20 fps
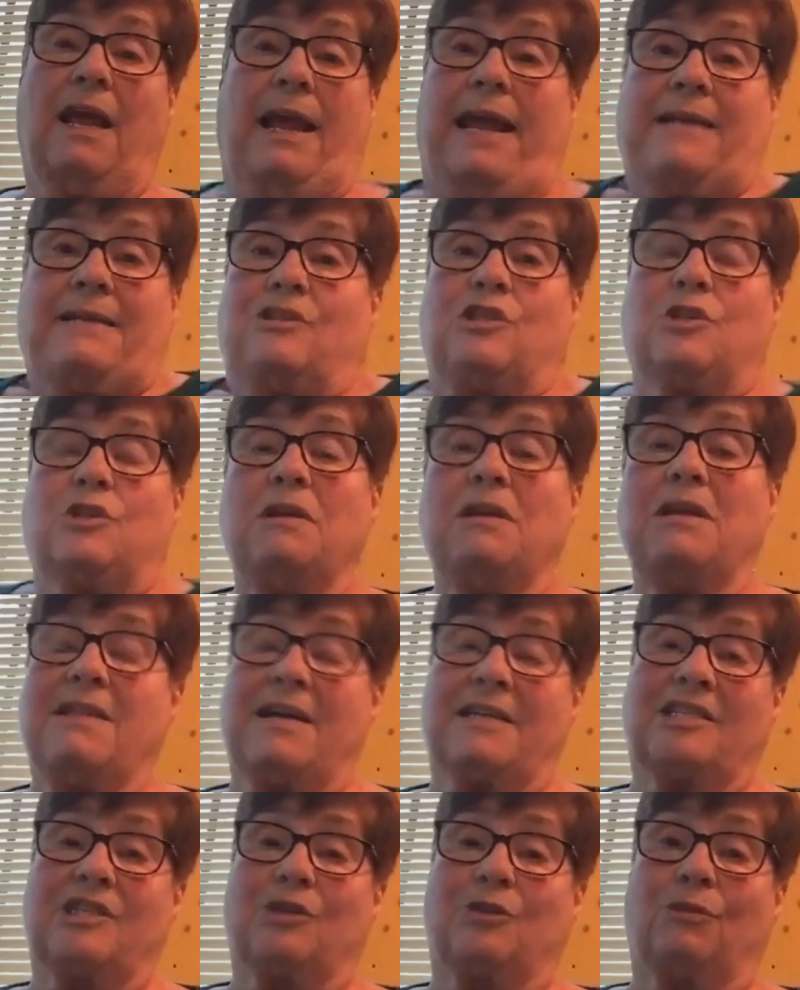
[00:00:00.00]
Yeah. And to me,
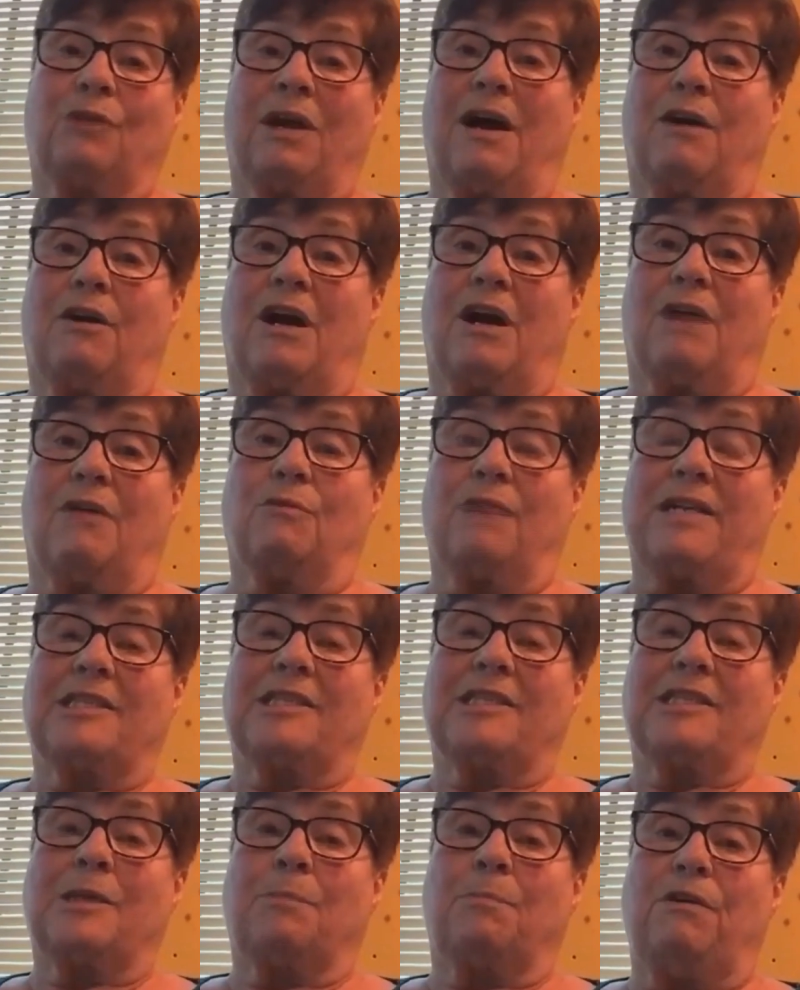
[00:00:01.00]
that's a
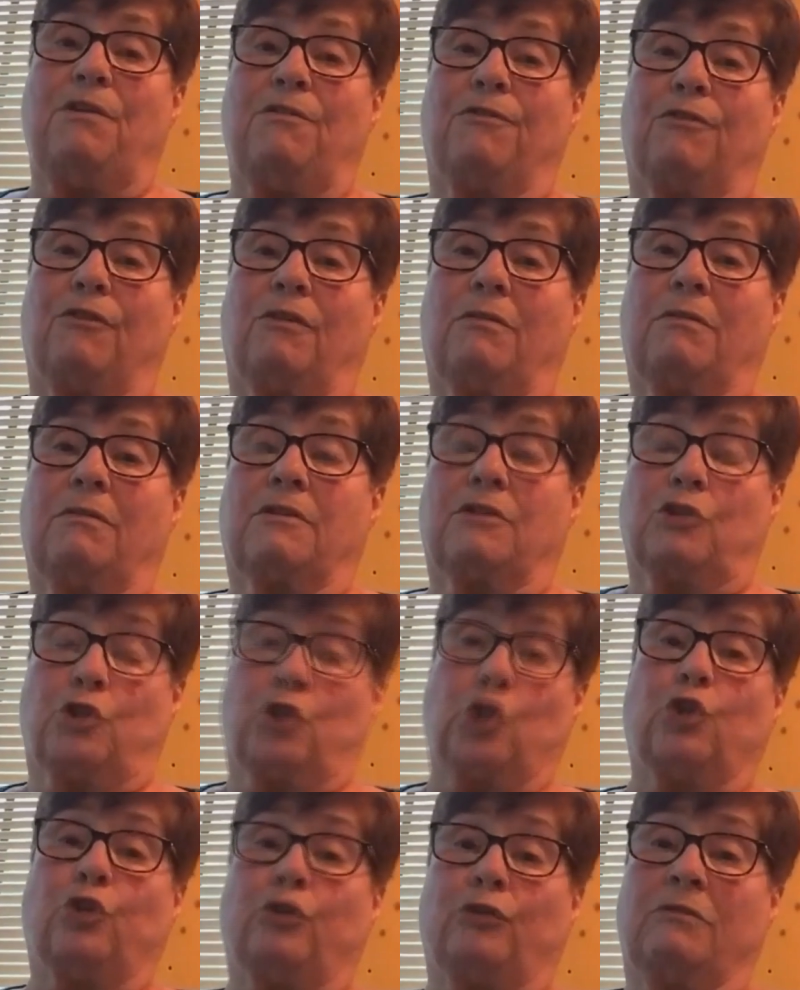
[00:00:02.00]
recipe for
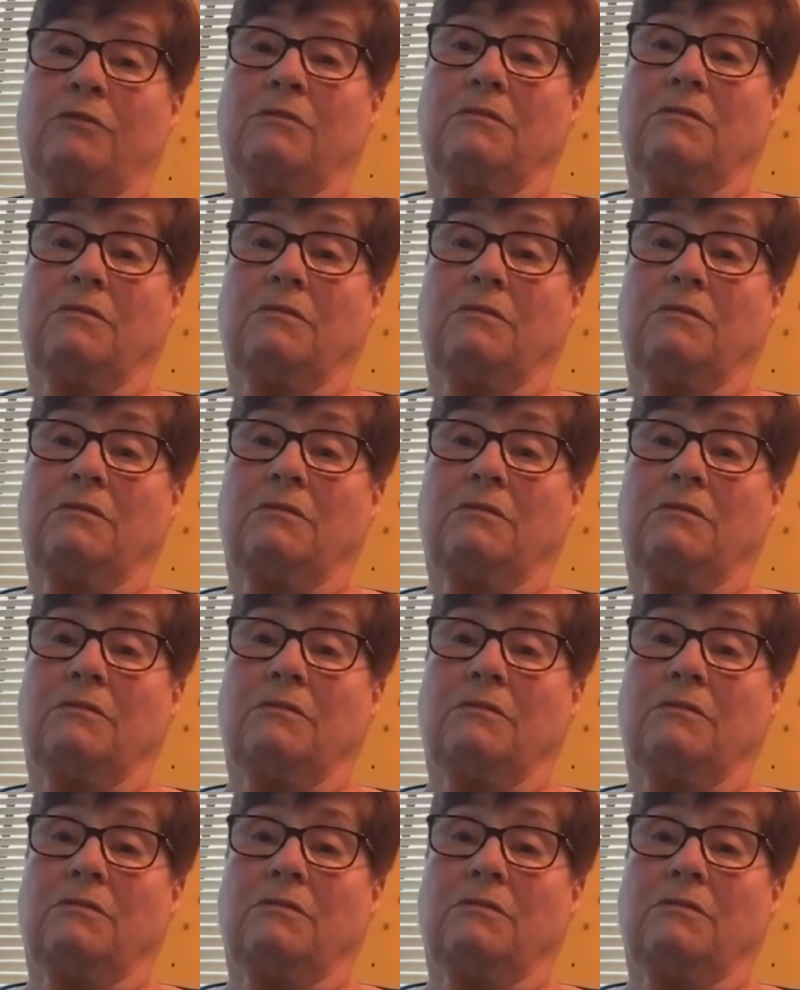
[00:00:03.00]
concern.